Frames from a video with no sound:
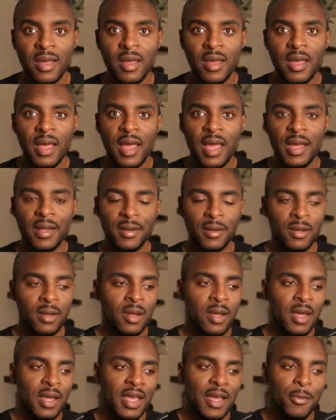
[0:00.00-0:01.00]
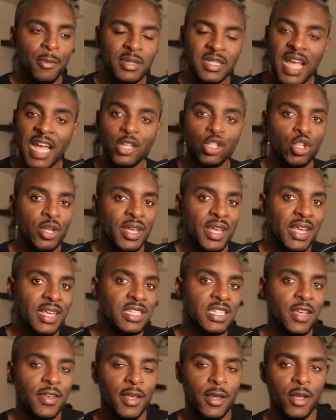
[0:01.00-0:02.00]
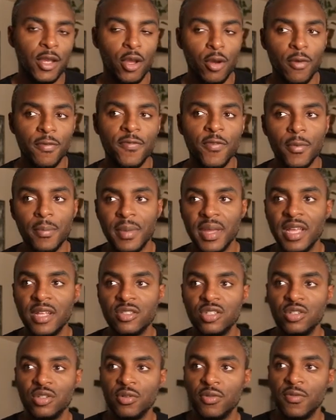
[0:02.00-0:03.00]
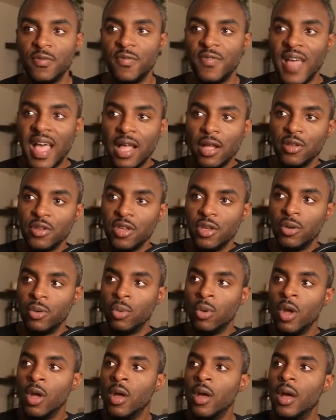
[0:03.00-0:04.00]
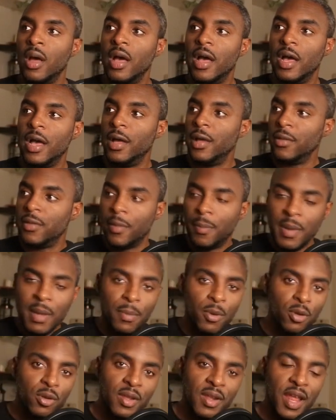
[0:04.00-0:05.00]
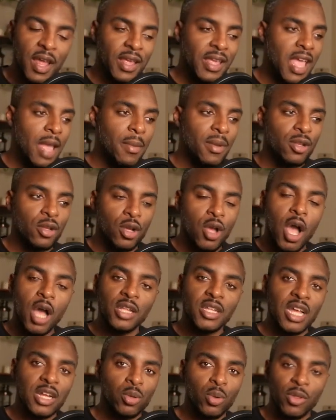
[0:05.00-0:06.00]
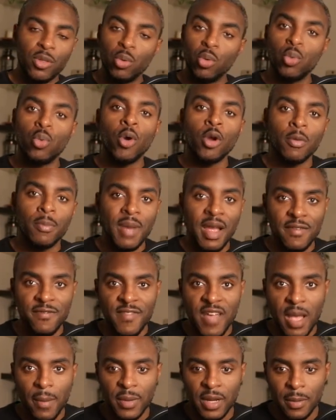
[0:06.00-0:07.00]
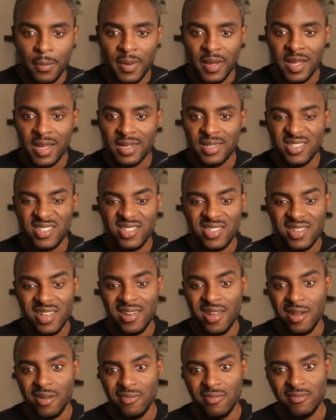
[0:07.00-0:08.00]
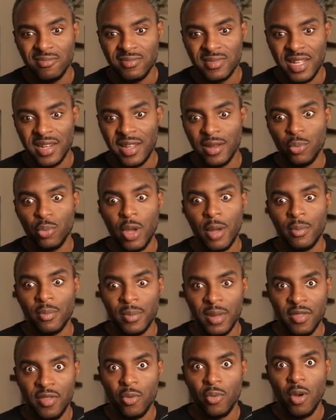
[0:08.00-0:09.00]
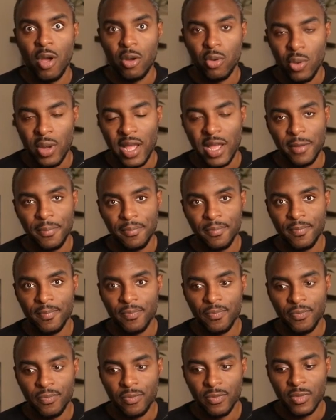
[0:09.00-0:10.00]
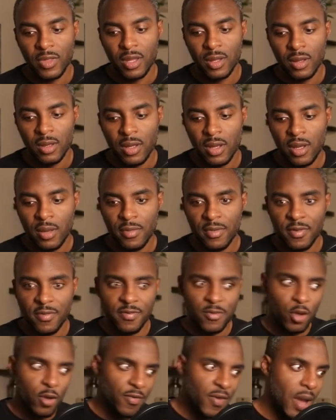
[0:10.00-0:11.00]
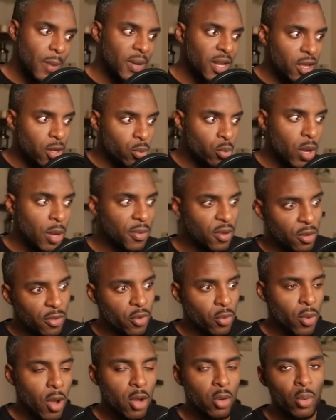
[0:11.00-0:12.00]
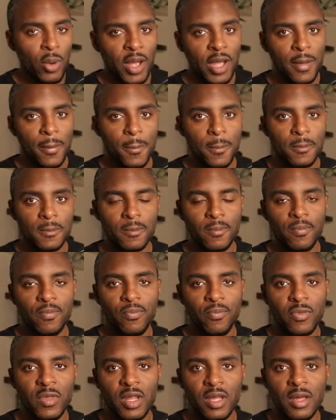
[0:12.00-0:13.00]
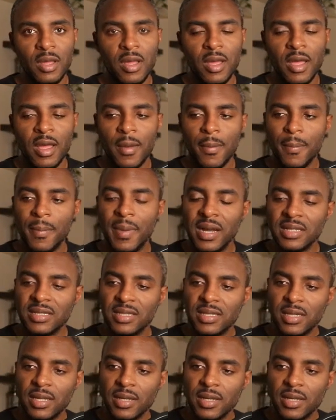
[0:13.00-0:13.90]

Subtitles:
And it was actually easier for me to value the people that I came into contact with who weren't my family because, they didn't rub me the wrong way. Your family can rub you the wrong way. But